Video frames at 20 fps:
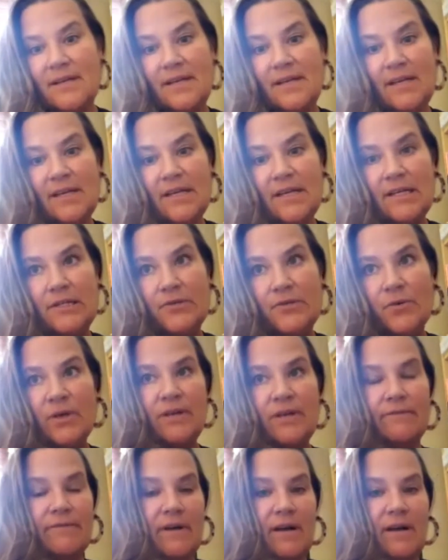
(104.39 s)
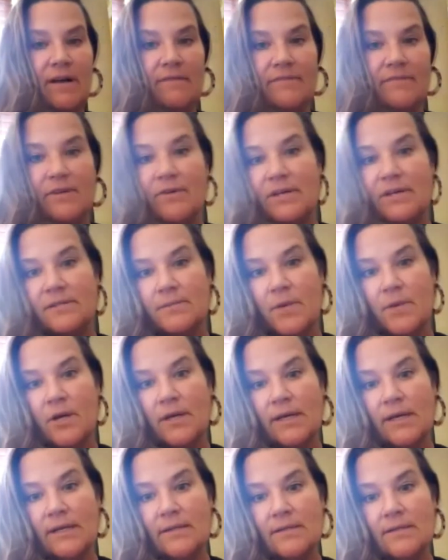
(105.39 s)
in 25 US
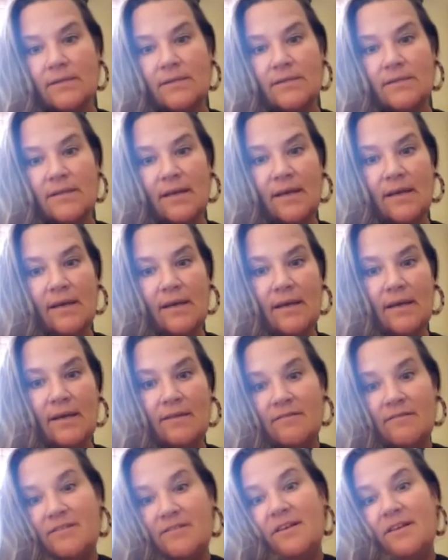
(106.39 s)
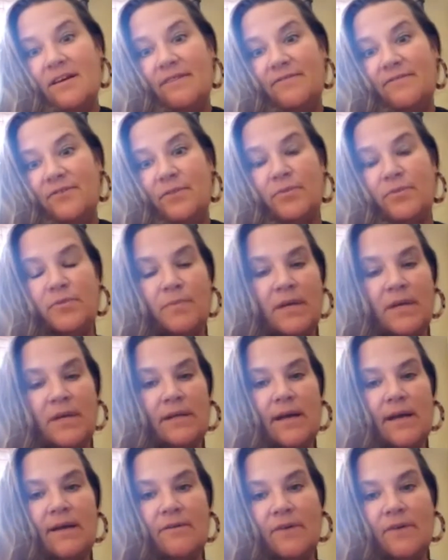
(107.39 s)
markets, and I've tripled my
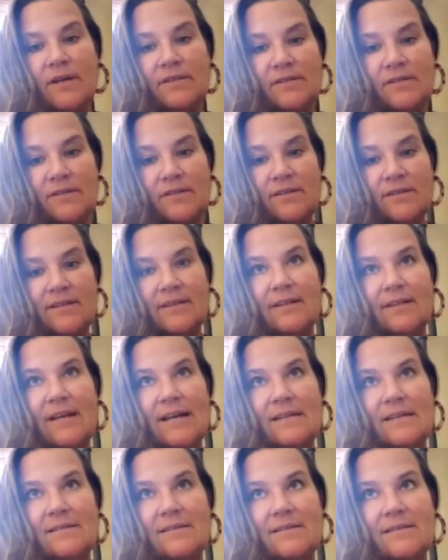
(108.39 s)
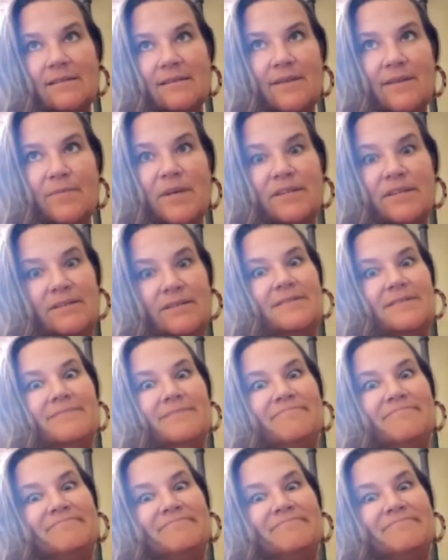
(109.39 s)
client roster in the last 9 months.